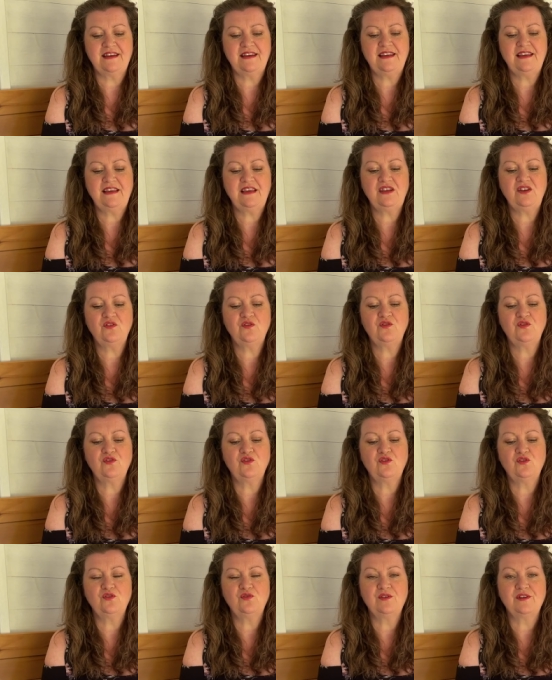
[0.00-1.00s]
lean
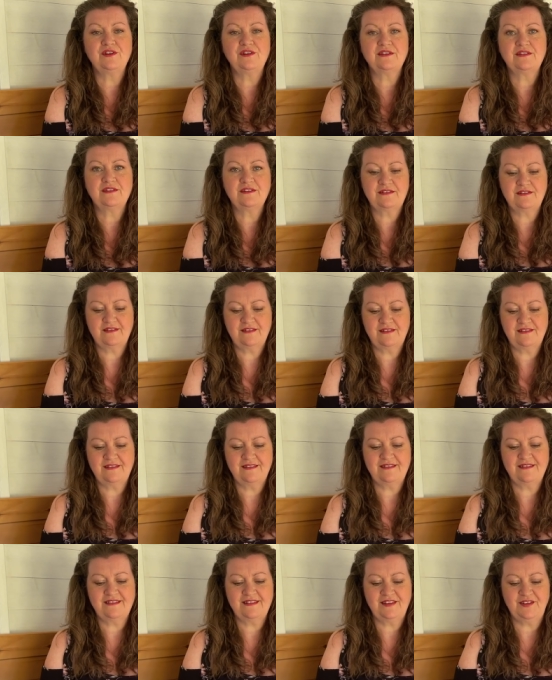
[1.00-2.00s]
forward,
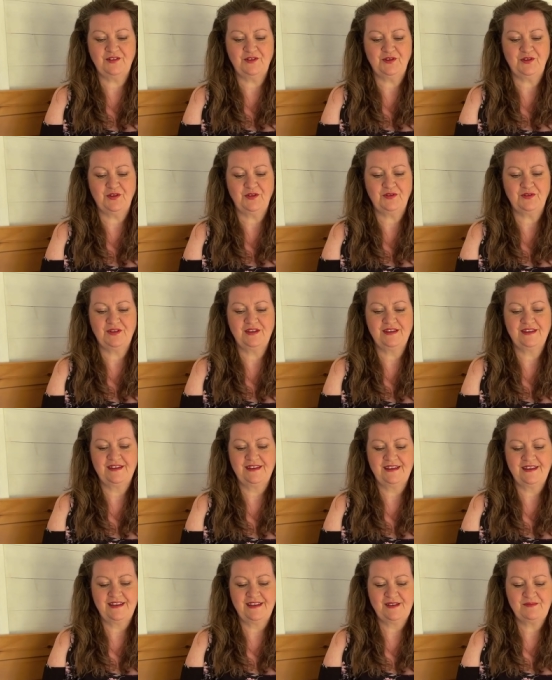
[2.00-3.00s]
you know.
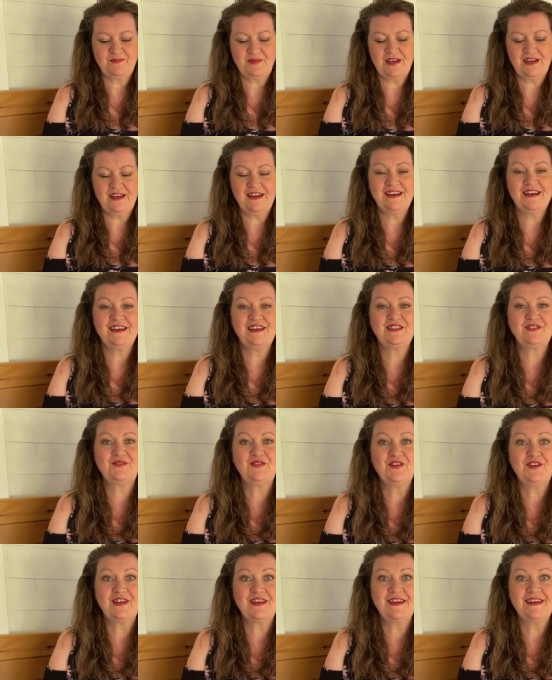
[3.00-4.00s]
But he's
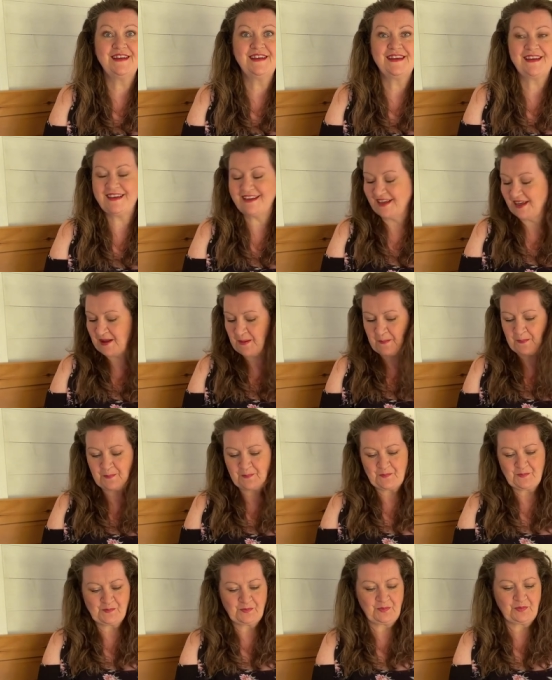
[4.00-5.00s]
funny, isn't he?
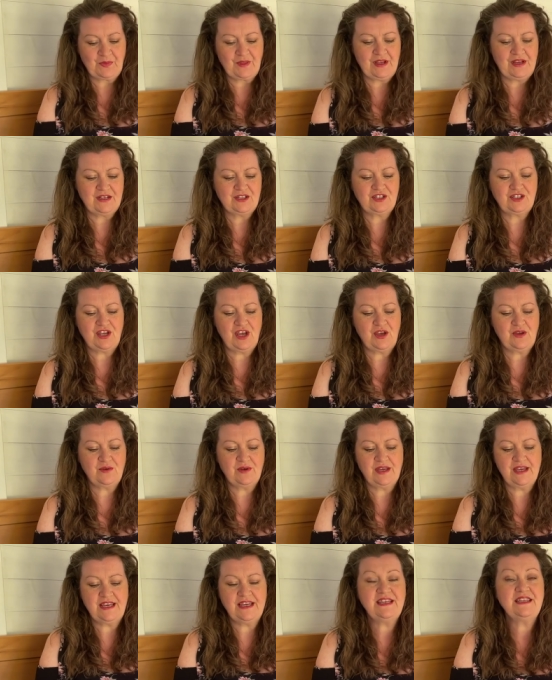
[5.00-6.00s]
So
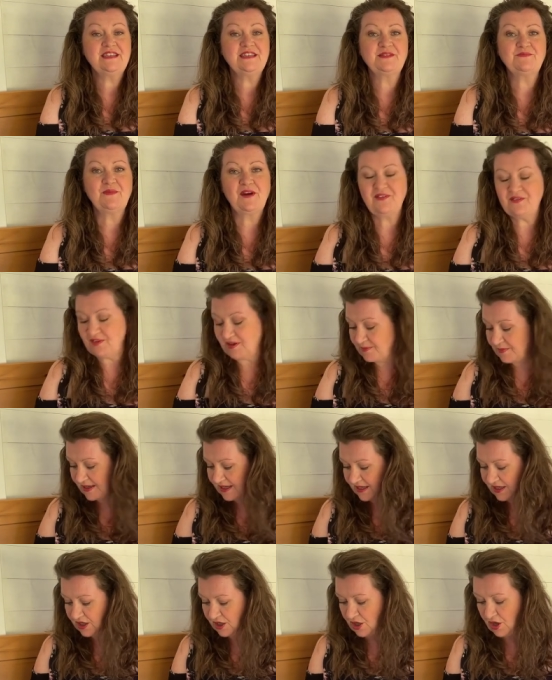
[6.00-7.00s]
here's my
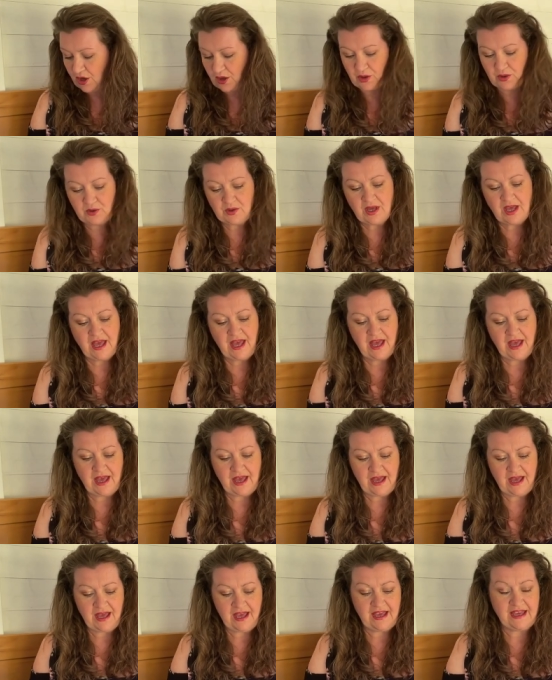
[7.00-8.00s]
flamingo.
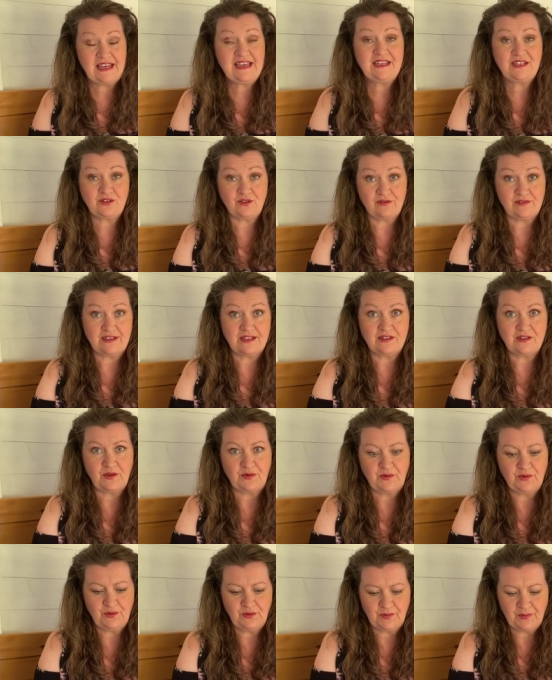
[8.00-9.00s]
He's already
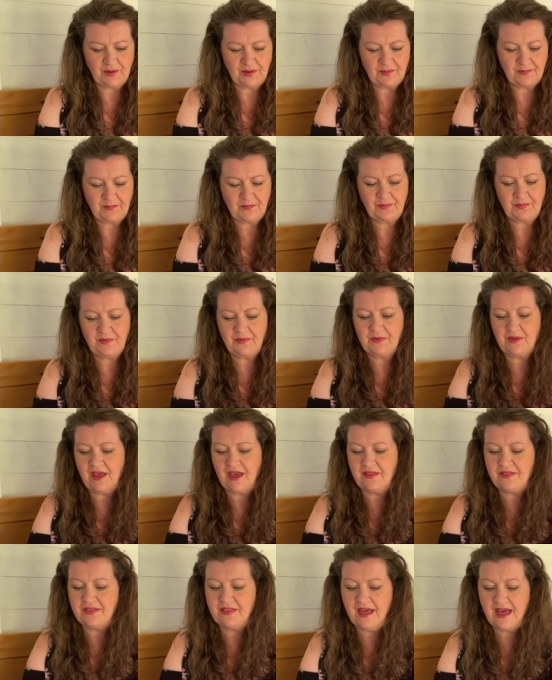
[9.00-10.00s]
sewn up.
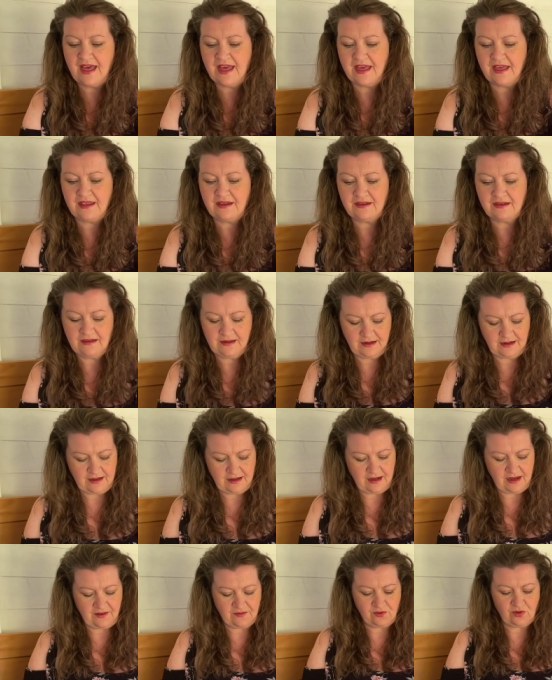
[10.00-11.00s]
And then
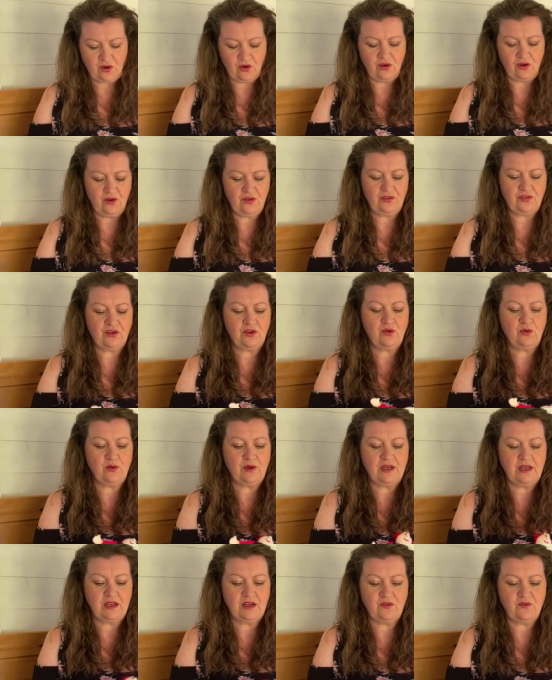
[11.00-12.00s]
I've got the
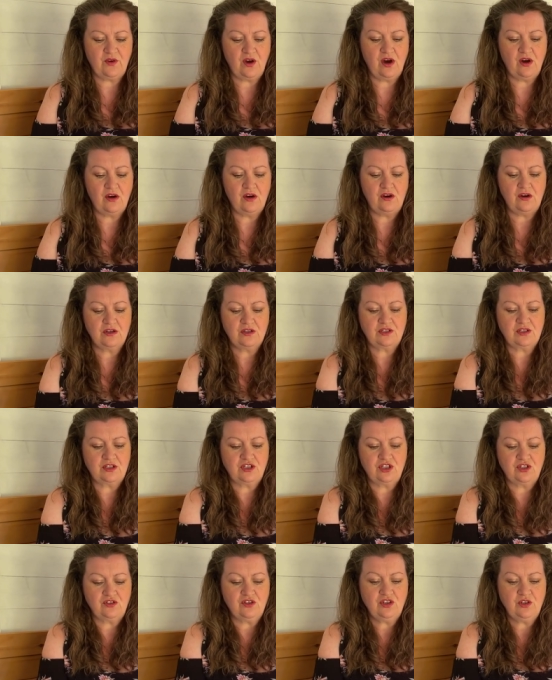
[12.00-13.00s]
Queen of Hearts because
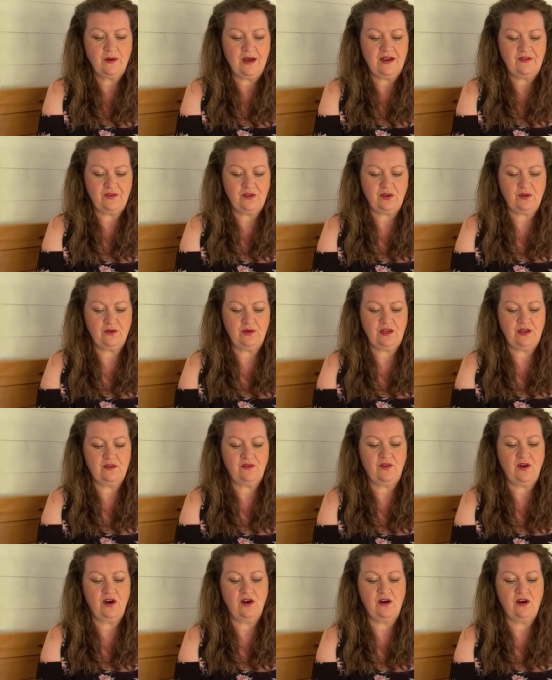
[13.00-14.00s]
you've got to have the Queen of
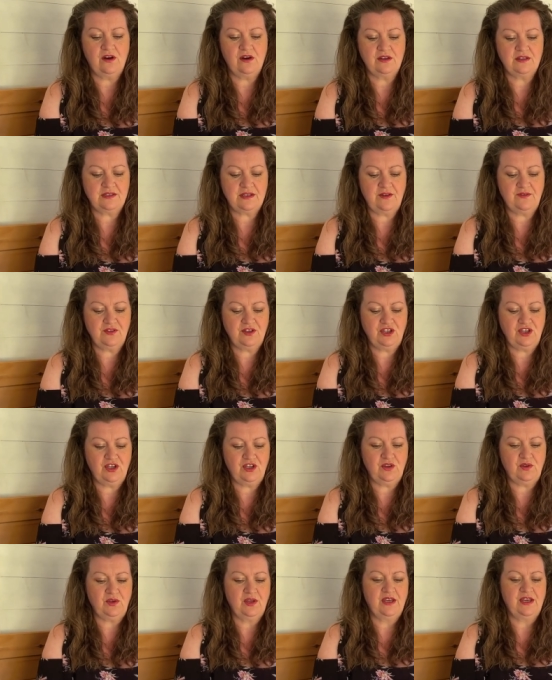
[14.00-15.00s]
Hearts, haven't you?